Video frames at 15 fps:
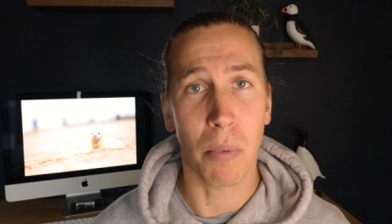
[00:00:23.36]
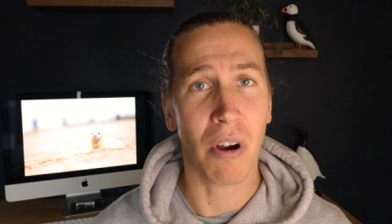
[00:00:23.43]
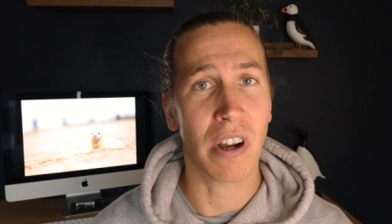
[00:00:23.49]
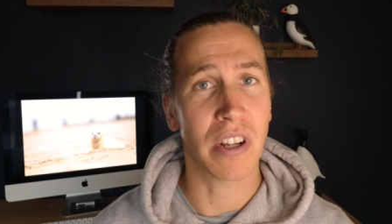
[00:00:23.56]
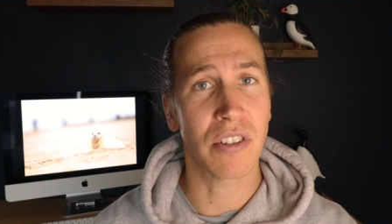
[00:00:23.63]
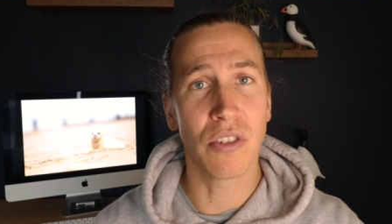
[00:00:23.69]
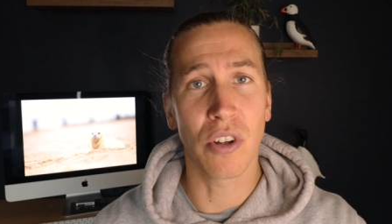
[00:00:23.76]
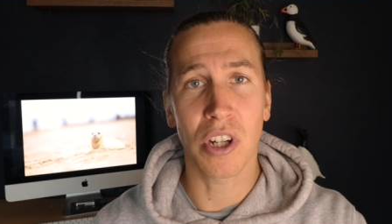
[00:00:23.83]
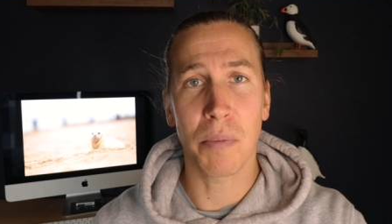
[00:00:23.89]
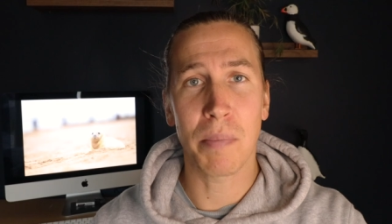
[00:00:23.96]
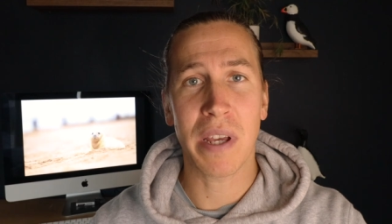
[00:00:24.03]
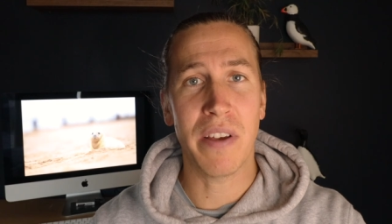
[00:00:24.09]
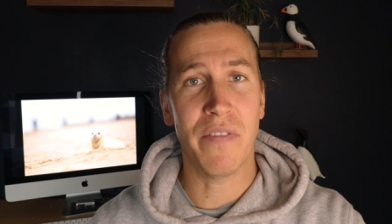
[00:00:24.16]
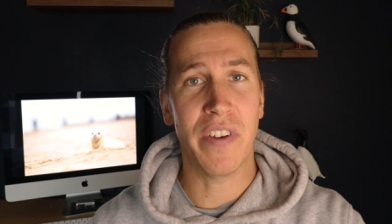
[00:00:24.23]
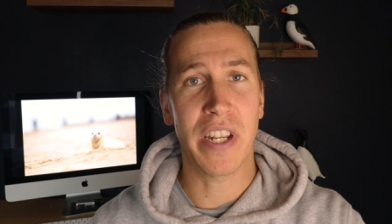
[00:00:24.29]
worry it's not going to
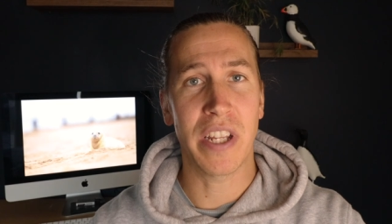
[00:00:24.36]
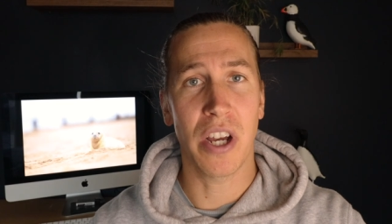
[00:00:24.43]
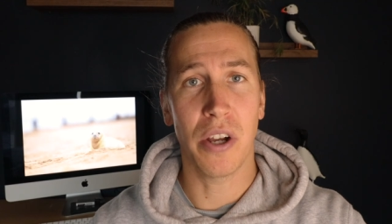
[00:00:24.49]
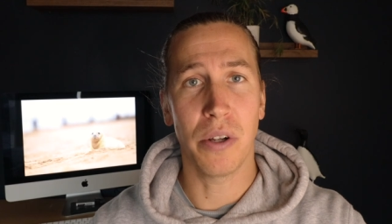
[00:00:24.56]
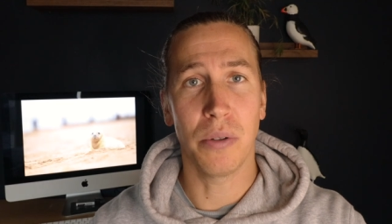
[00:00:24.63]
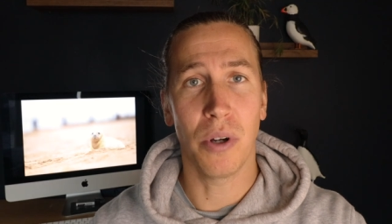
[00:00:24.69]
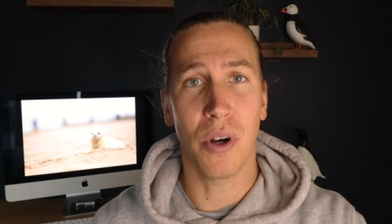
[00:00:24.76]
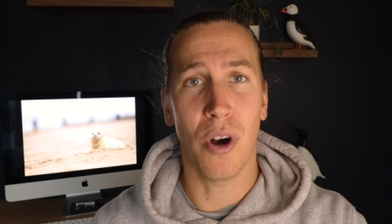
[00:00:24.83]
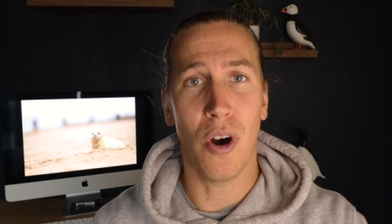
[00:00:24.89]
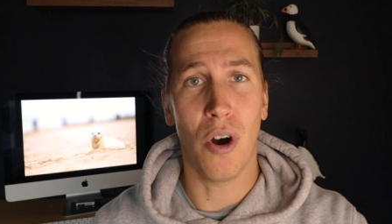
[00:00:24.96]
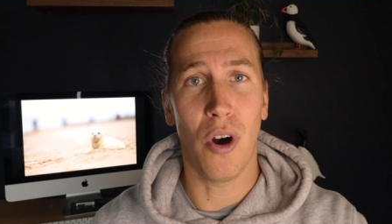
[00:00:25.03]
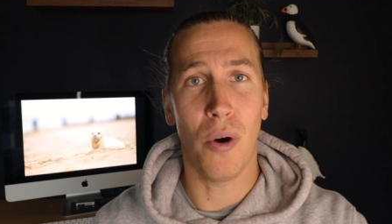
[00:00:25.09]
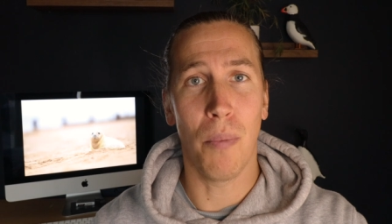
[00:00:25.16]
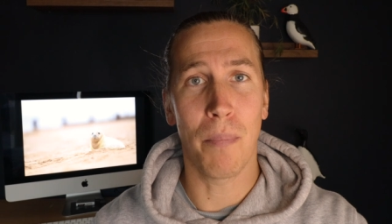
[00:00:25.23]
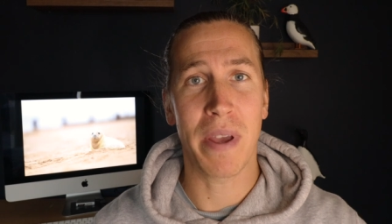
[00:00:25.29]
be a video
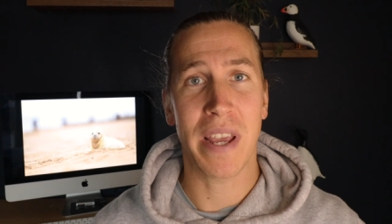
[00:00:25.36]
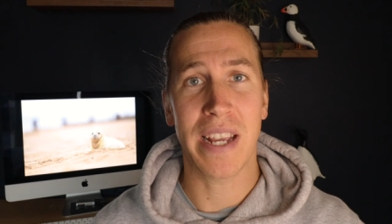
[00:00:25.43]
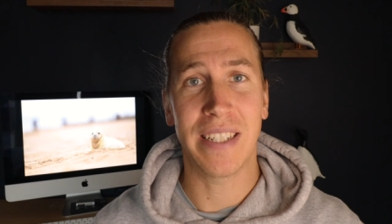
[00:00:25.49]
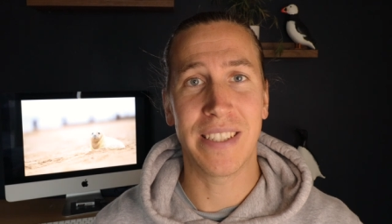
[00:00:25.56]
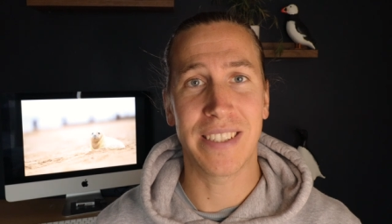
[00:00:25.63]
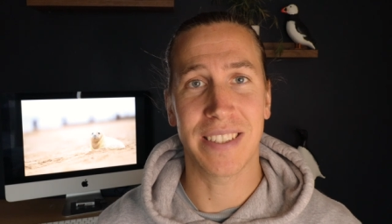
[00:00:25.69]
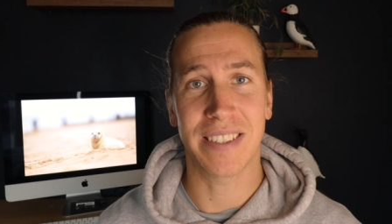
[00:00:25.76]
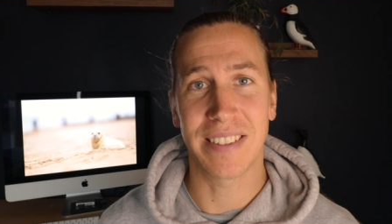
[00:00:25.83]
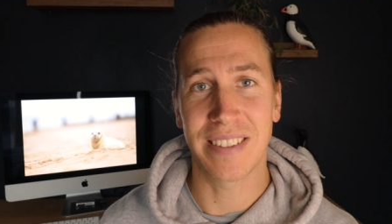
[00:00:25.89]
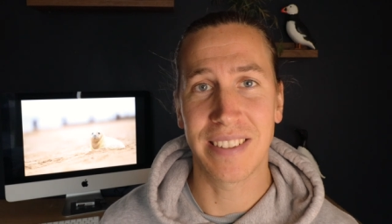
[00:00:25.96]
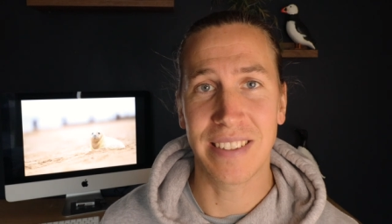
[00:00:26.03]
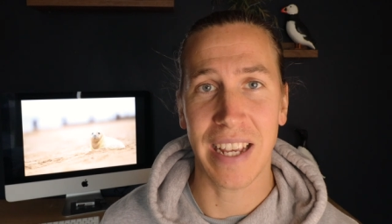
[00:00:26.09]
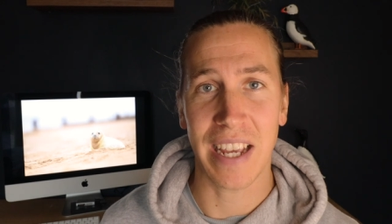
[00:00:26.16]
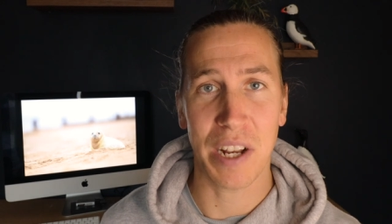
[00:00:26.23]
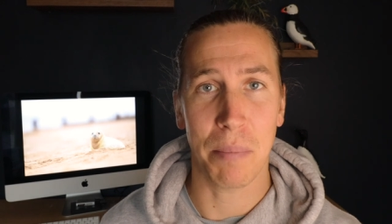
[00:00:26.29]
on me just
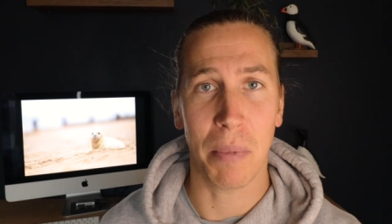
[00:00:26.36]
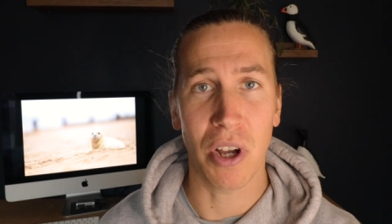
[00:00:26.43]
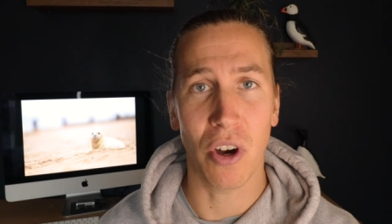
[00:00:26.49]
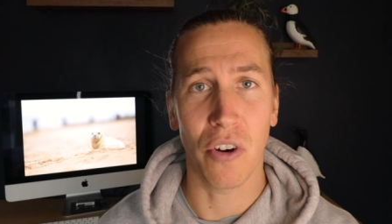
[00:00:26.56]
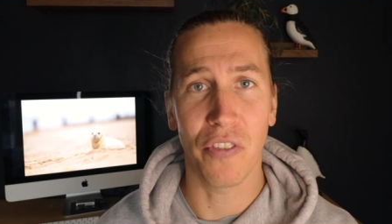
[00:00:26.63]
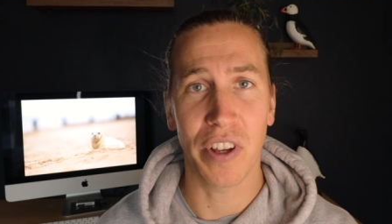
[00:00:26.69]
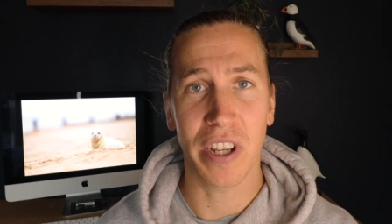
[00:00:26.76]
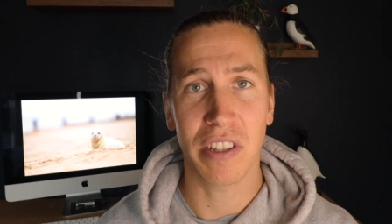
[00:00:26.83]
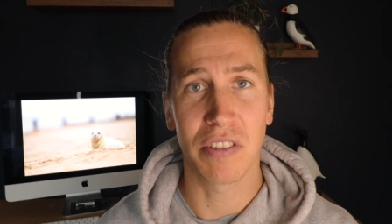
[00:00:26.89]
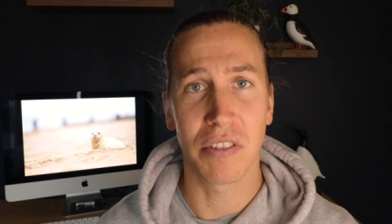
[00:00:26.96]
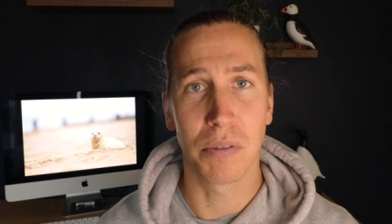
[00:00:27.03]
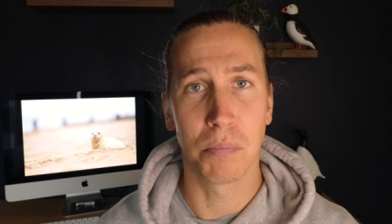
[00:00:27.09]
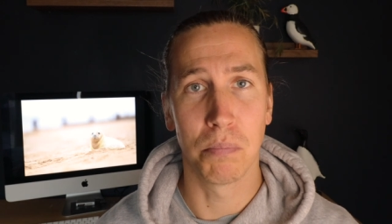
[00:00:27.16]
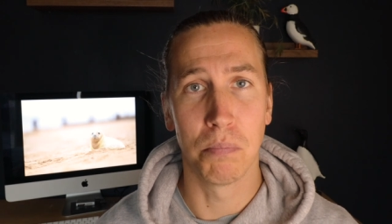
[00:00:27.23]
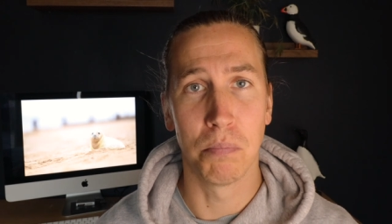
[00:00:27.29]
sitting in my
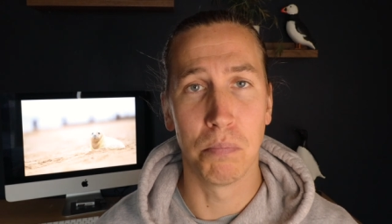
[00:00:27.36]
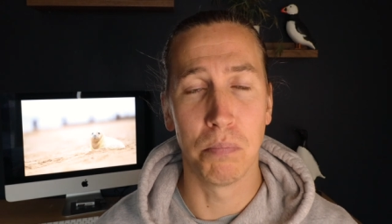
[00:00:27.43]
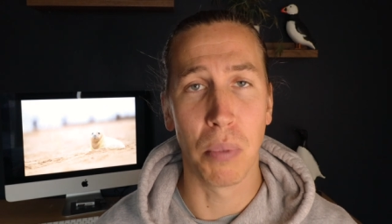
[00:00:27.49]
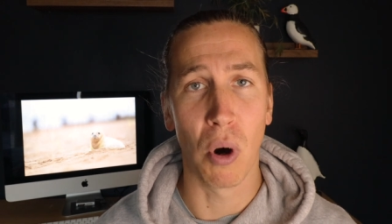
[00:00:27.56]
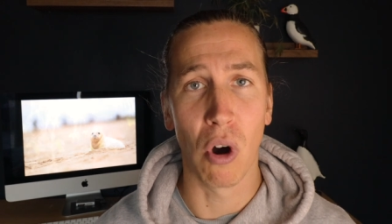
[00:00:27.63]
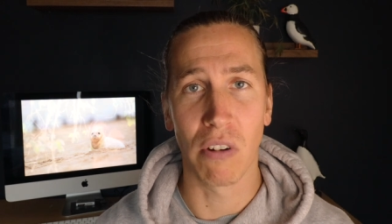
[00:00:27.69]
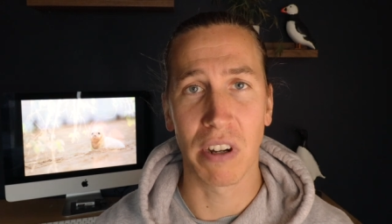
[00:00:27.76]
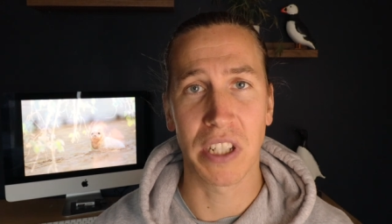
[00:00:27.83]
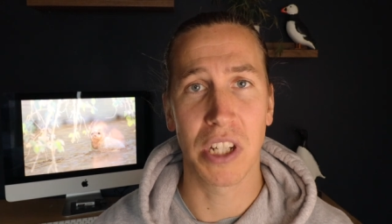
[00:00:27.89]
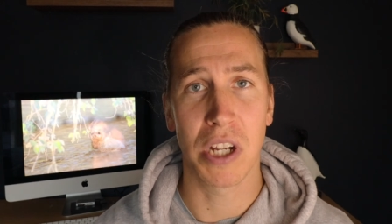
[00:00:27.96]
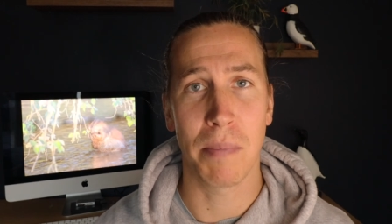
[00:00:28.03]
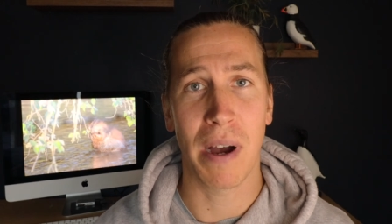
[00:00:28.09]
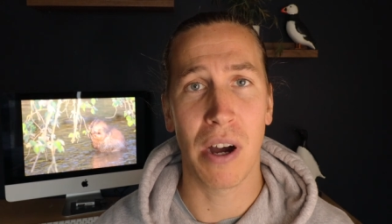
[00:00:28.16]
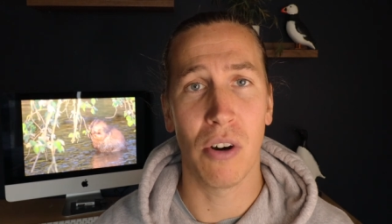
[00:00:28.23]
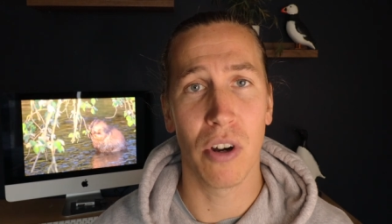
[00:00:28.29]
office boring you
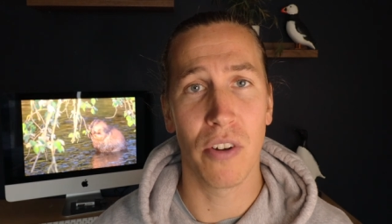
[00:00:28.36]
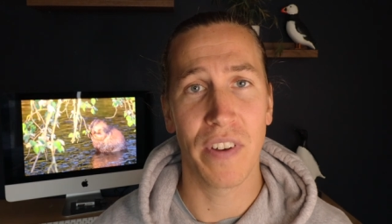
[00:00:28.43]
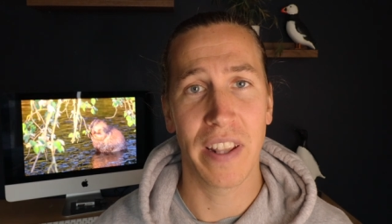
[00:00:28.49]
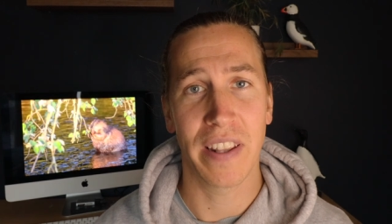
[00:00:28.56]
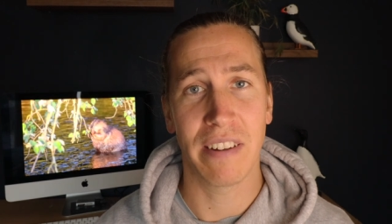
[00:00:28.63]
about all of it.